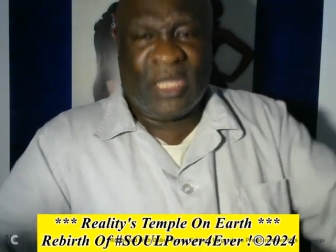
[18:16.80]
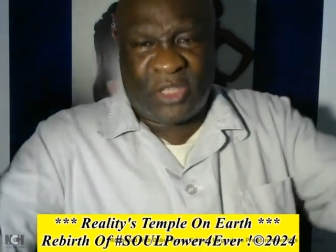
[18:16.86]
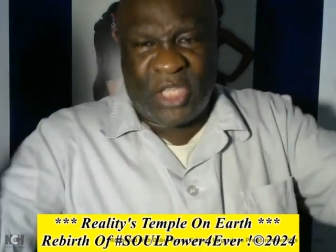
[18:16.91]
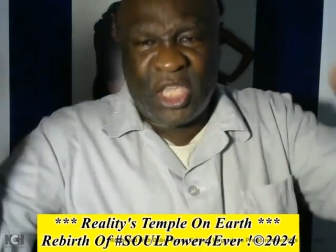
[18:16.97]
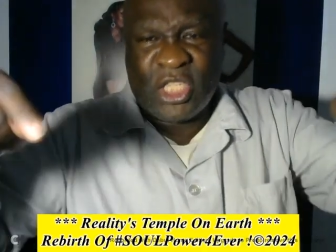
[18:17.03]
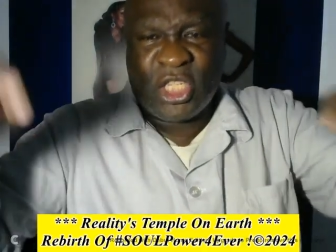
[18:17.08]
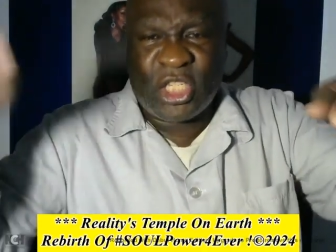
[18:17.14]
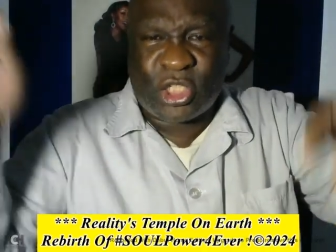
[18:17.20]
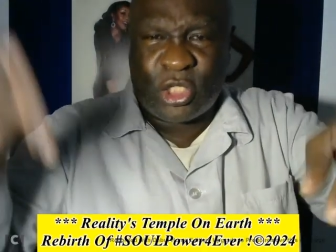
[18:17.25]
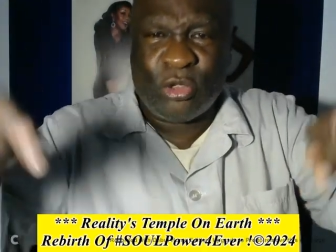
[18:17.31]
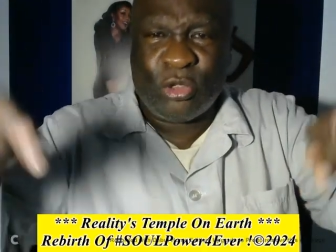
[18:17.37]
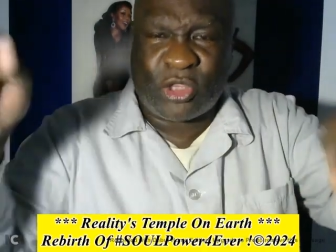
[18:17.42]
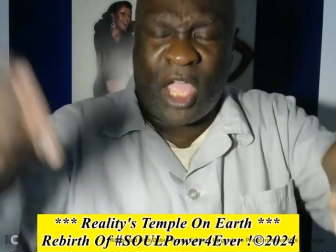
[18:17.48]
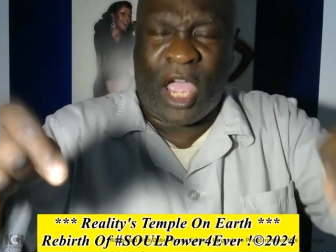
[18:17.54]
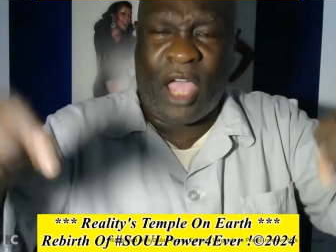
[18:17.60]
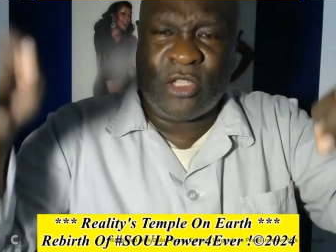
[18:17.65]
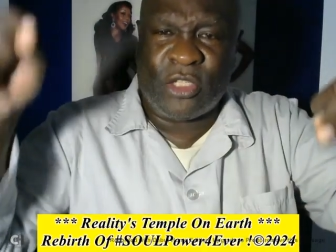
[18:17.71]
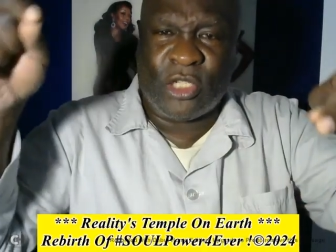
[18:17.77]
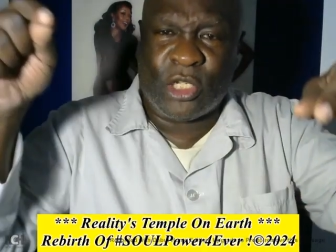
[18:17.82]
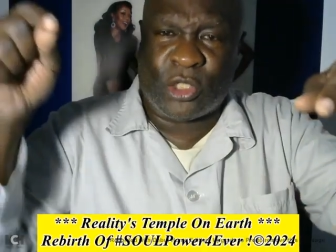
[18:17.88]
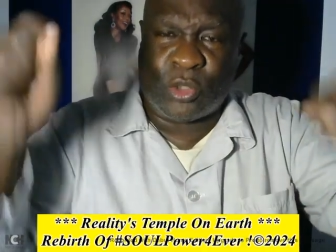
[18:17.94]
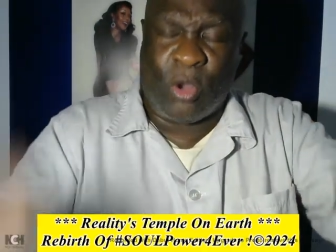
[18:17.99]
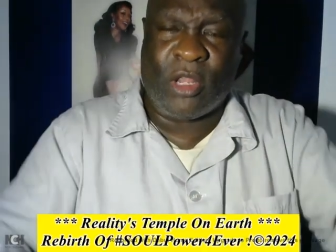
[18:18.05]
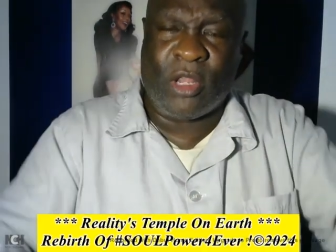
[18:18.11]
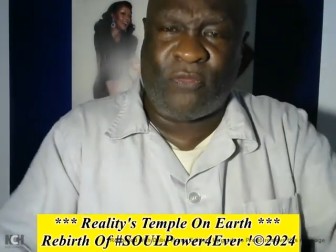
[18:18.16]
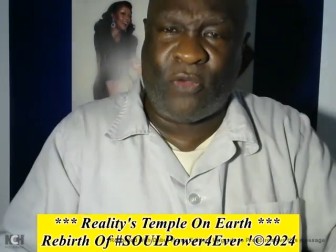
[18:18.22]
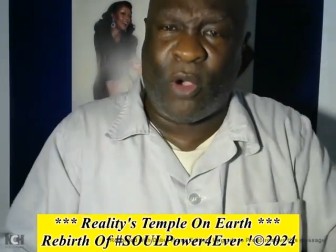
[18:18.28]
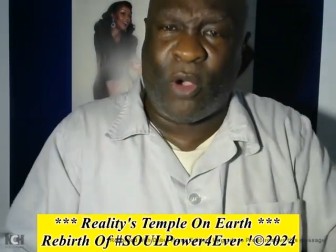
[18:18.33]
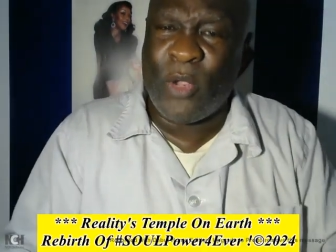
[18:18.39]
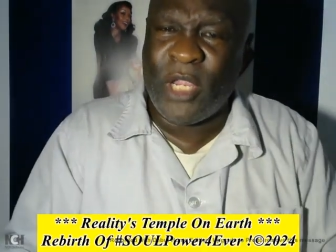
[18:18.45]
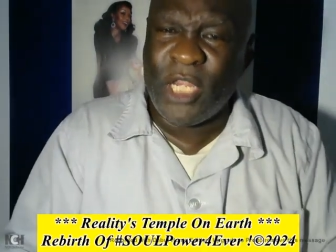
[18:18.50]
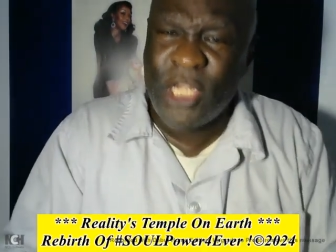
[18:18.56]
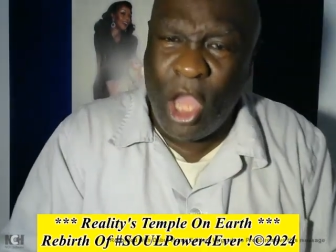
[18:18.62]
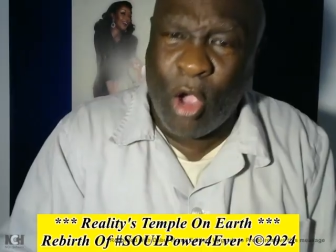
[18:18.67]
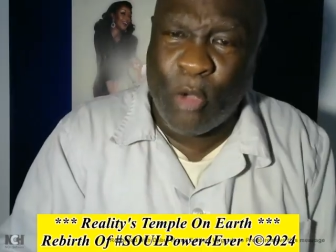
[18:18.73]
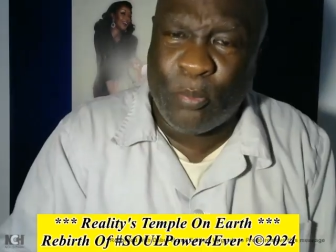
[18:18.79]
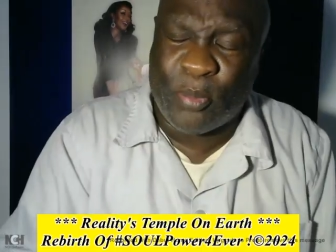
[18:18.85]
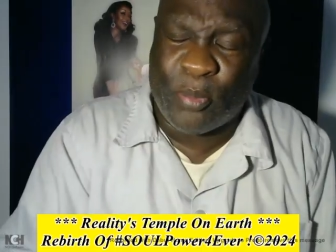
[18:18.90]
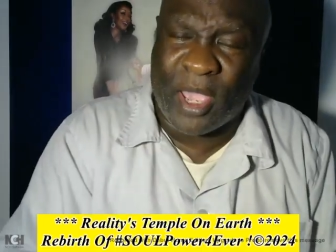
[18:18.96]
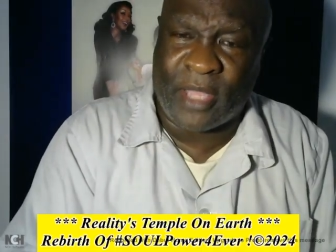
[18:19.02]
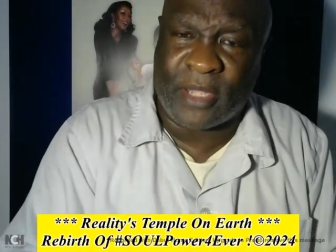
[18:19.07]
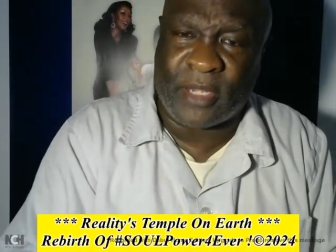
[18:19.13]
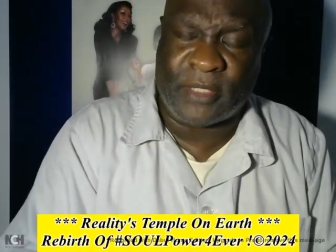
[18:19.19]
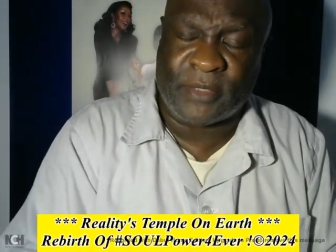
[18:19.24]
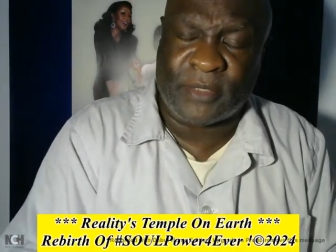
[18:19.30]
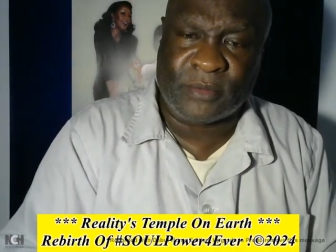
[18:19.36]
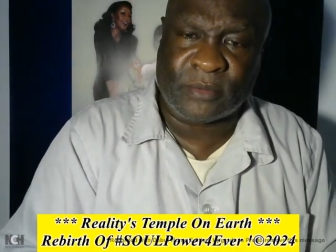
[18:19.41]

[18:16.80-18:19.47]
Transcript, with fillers: This is 2024. We know better.